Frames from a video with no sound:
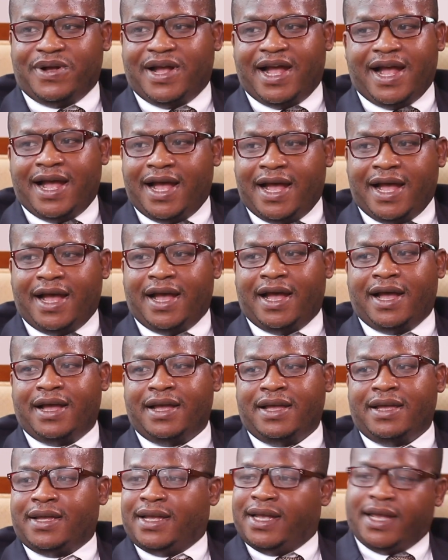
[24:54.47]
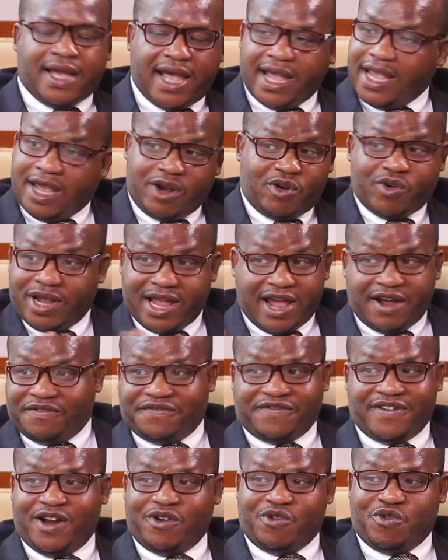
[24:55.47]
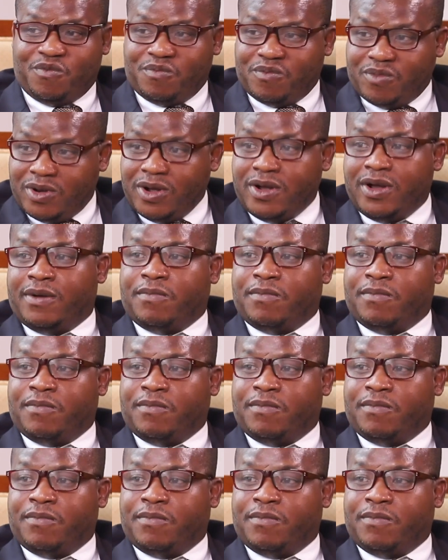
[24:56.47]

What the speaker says: Aha. And your girlfriend